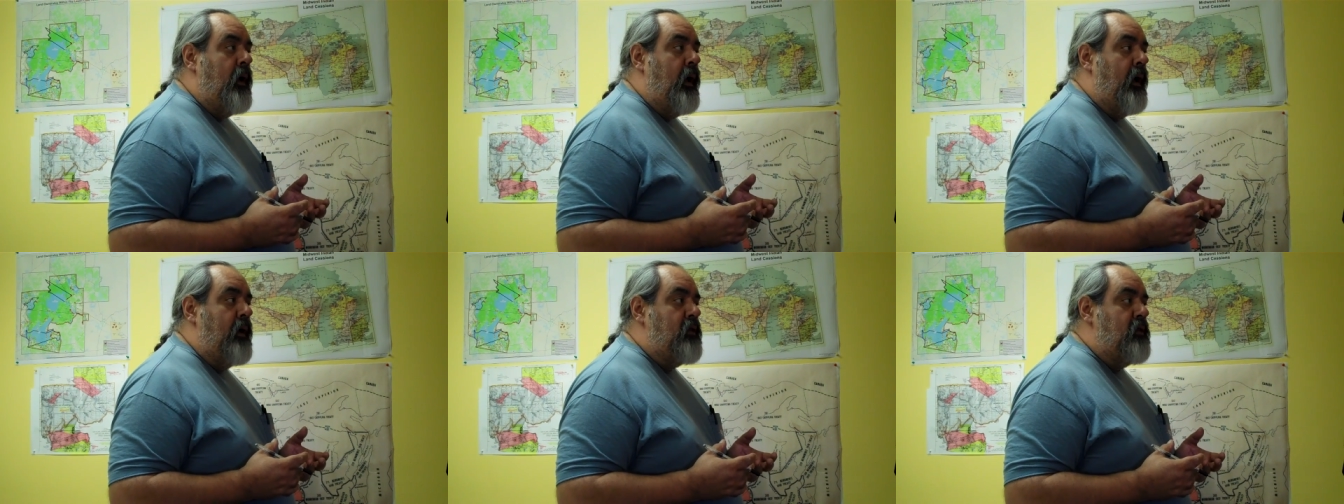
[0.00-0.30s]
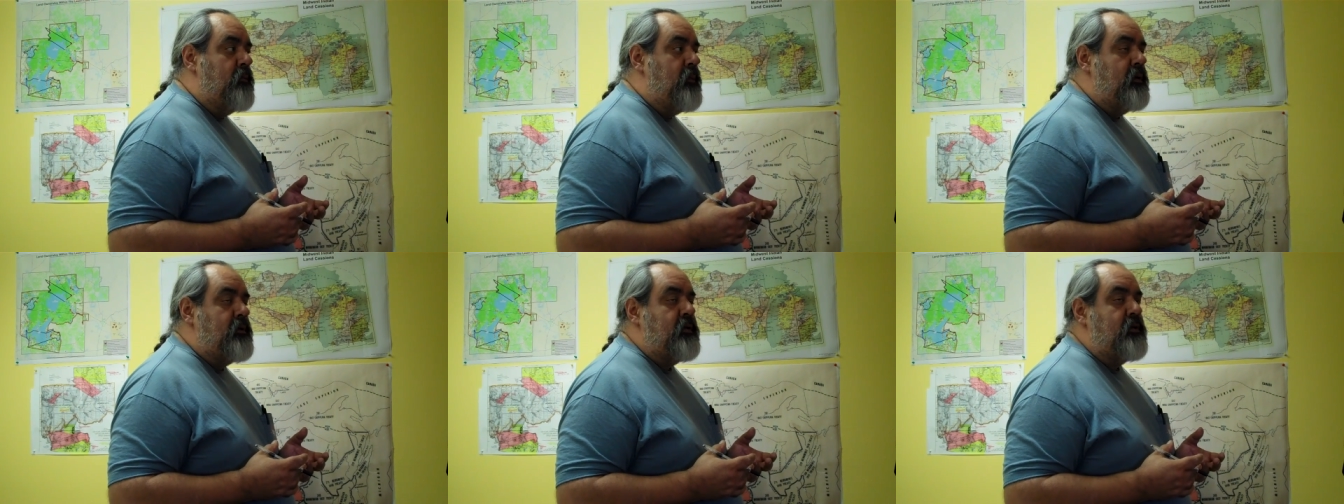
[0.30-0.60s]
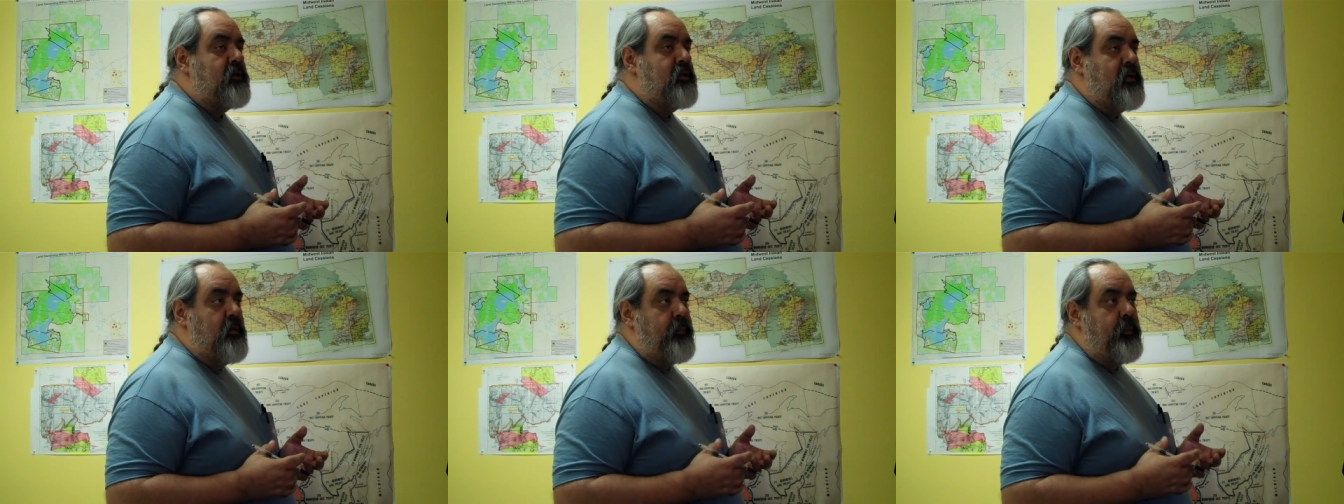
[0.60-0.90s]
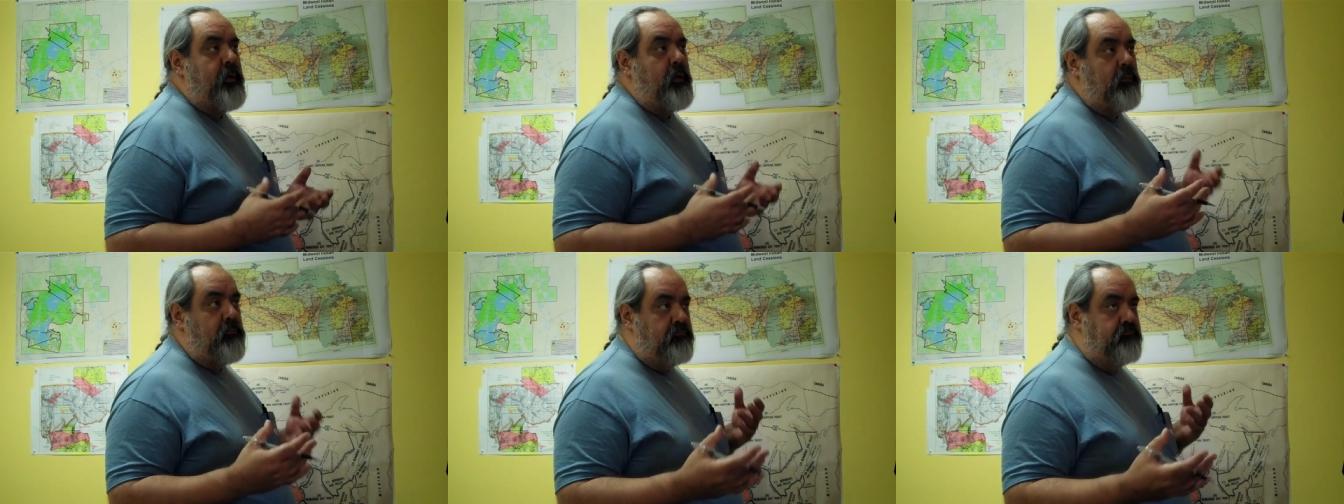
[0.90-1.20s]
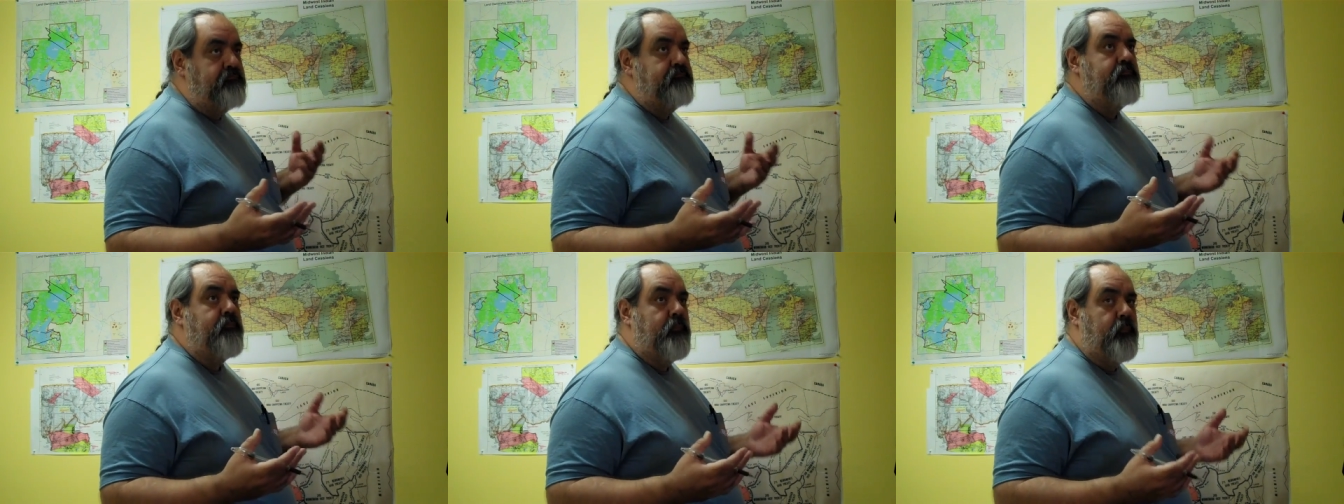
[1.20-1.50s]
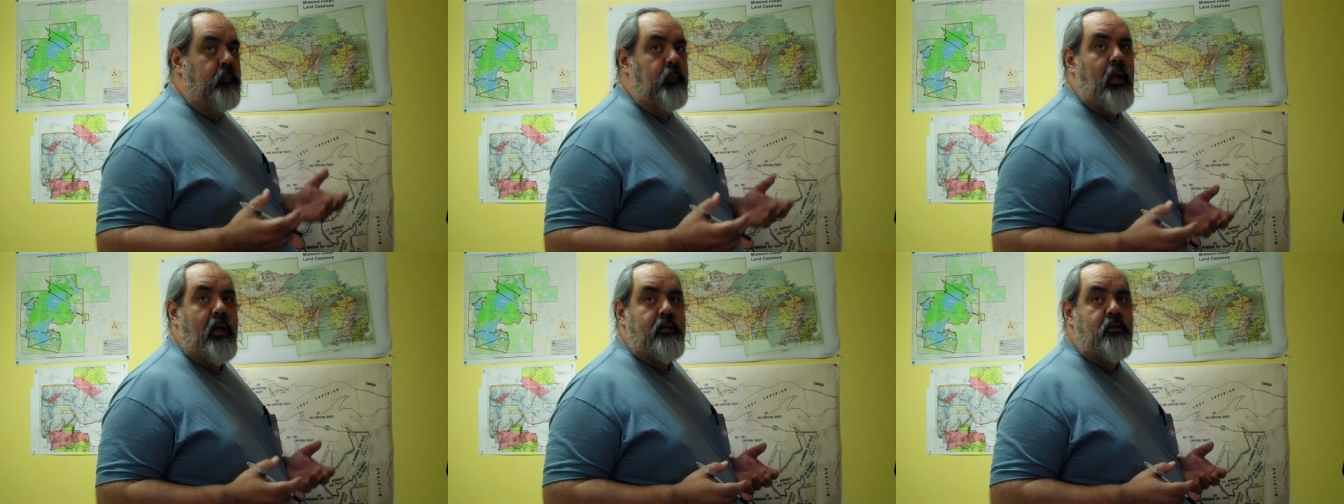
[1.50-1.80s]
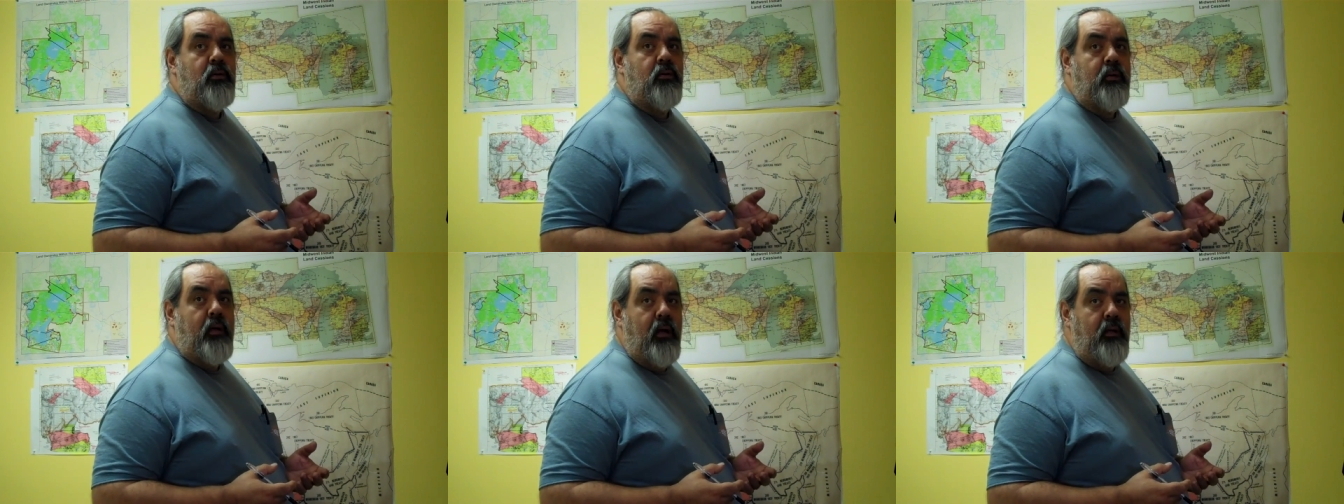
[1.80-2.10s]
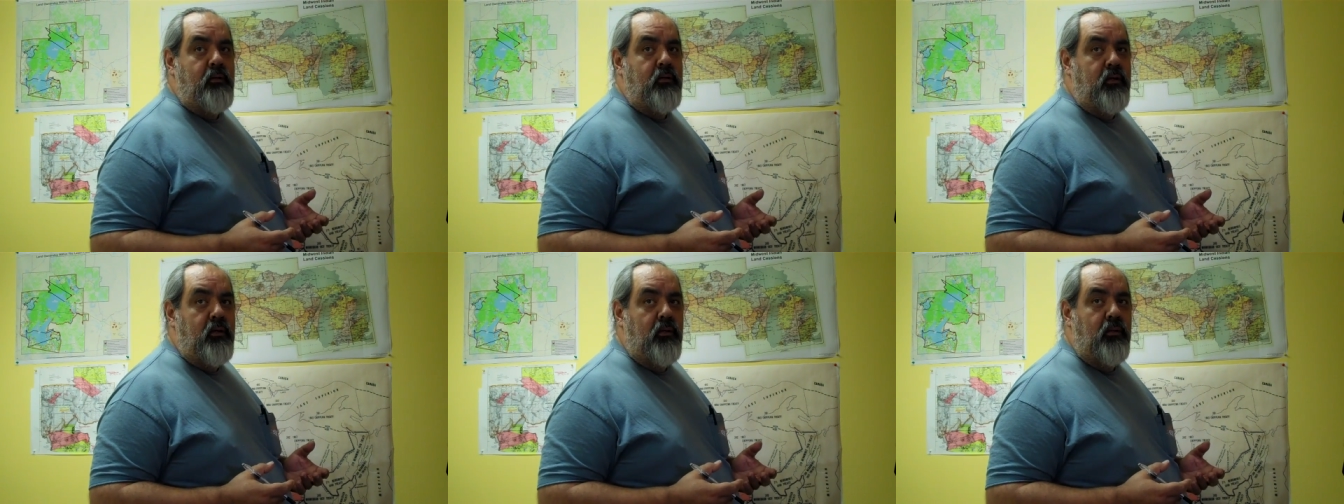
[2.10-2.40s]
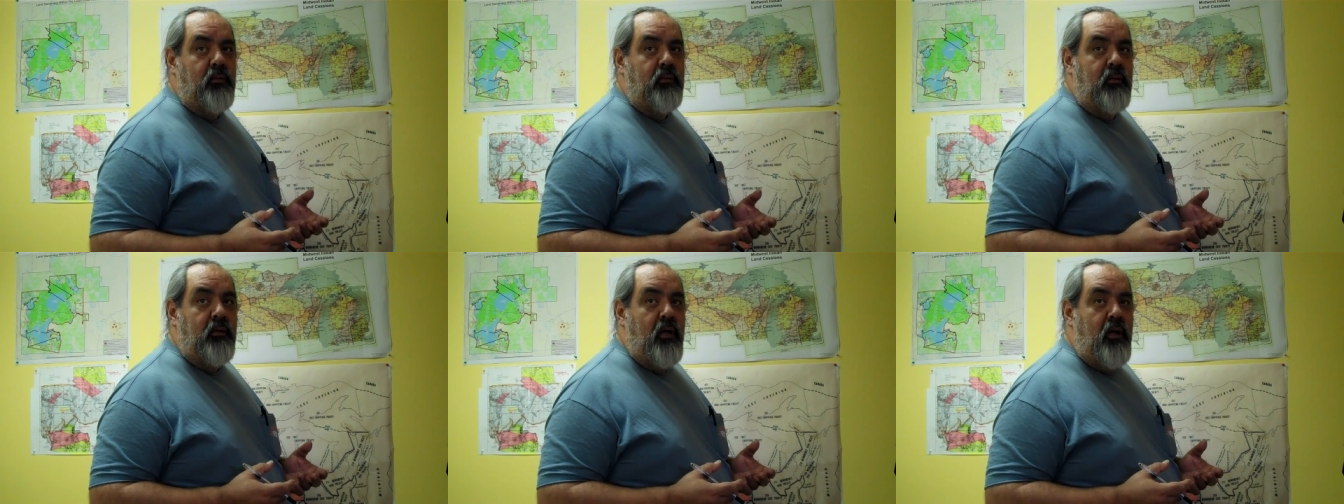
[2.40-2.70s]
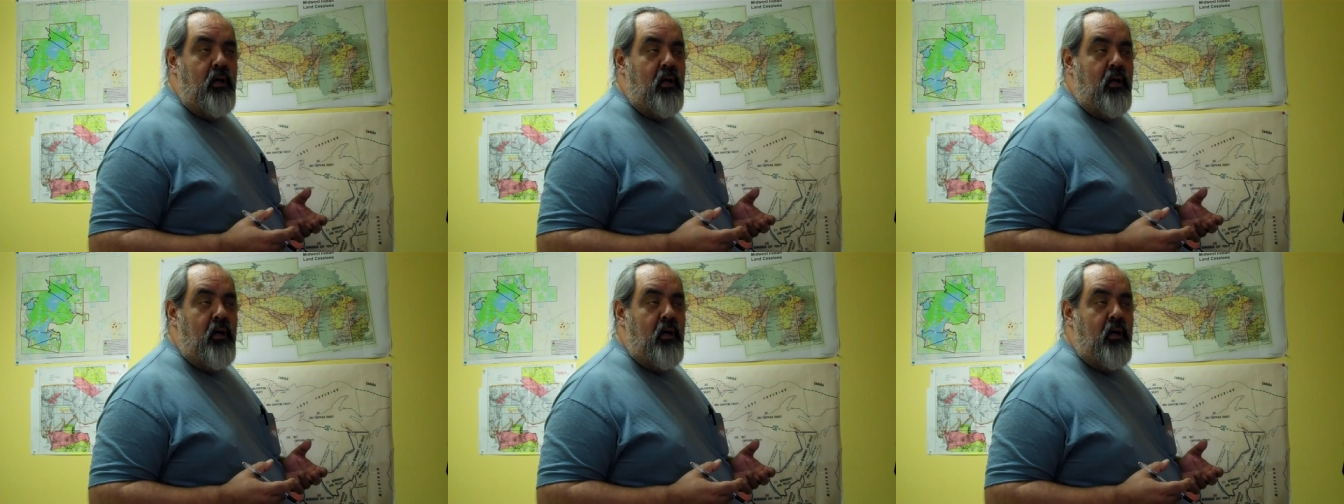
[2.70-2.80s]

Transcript: and then Mississippi, that's okay too.